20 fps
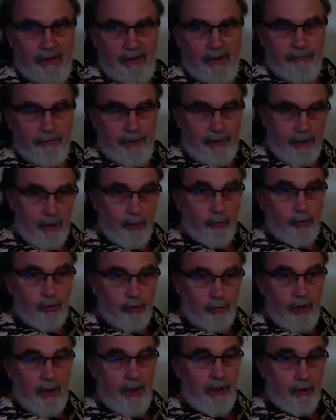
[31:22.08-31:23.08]
If I go
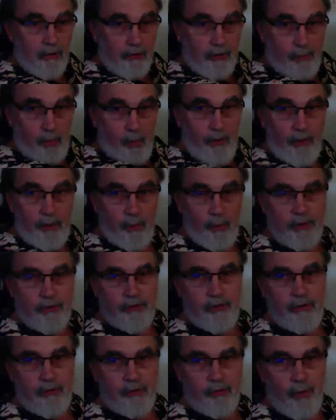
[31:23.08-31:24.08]
to, there's a point at
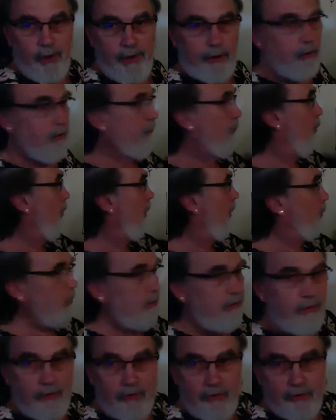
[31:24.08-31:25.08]
which I strain it, a point at
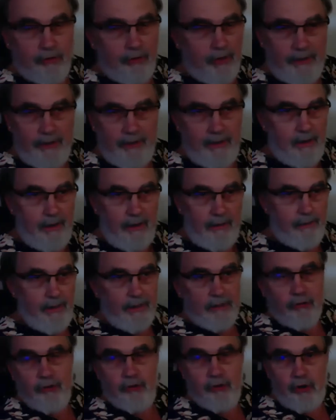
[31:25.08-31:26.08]
which it's just like,
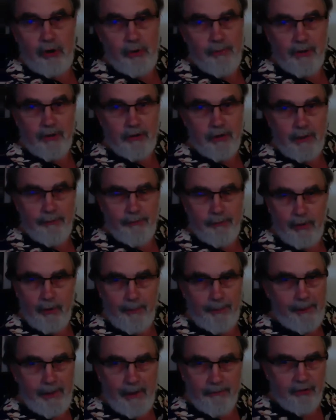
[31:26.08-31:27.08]
that's just too much effort. The
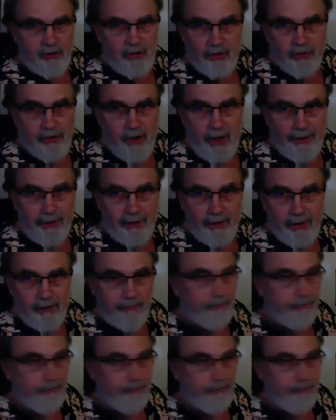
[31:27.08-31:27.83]
payoff is just not enough.